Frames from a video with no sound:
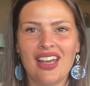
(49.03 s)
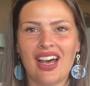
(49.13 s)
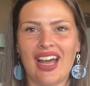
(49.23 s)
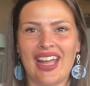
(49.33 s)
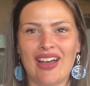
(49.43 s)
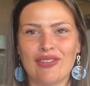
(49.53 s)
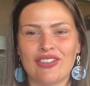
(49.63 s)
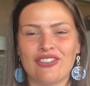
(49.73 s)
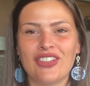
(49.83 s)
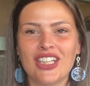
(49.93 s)
I have a
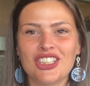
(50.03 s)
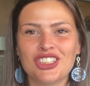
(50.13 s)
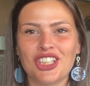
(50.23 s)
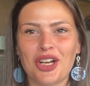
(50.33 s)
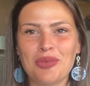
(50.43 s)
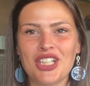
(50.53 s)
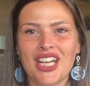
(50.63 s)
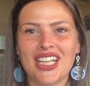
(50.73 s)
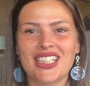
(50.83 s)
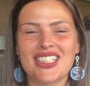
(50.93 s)
finished
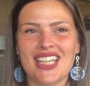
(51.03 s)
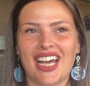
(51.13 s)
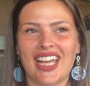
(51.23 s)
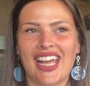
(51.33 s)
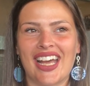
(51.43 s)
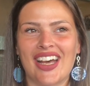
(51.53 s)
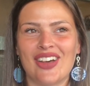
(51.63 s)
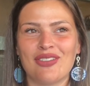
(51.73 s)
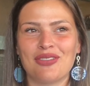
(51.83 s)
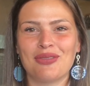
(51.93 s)
object. I
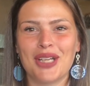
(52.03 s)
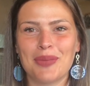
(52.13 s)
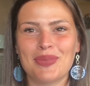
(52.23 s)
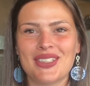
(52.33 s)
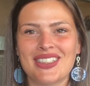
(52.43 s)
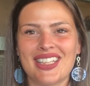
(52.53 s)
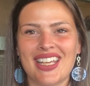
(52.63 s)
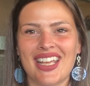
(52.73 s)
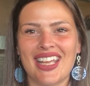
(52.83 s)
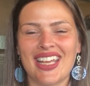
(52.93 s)
have WIPS
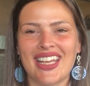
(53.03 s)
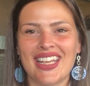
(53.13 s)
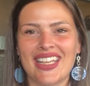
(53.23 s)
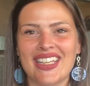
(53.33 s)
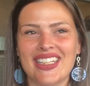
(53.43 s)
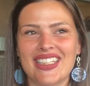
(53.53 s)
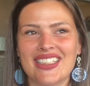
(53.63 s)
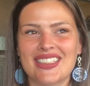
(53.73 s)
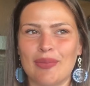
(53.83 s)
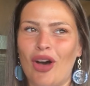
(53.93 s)
and
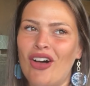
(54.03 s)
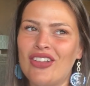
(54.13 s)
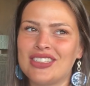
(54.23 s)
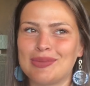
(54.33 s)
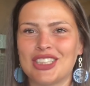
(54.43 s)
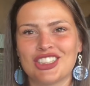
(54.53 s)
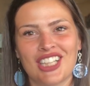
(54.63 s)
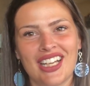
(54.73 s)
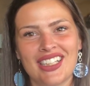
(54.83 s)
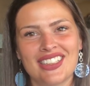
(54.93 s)
some haul, some stitch
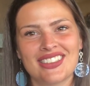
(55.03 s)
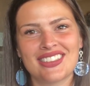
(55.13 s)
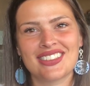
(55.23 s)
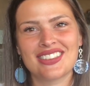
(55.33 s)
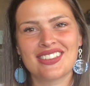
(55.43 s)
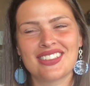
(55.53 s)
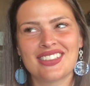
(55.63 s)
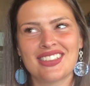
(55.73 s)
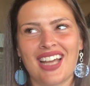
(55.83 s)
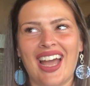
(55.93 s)
kindness.
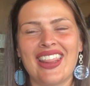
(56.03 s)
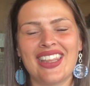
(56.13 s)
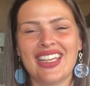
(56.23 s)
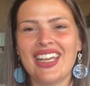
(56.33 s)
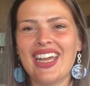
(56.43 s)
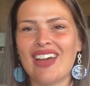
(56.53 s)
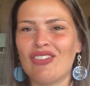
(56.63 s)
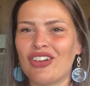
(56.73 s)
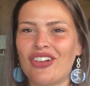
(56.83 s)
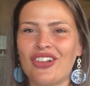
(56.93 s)
I think I have
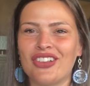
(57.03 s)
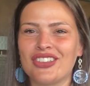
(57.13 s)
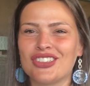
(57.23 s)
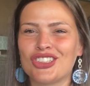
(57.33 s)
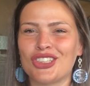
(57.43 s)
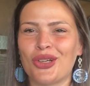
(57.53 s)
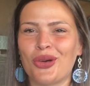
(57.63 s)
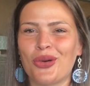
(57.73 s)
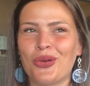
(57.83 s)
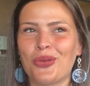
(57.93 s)
it all,
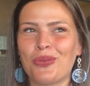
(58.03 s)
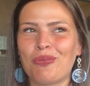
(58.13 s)
so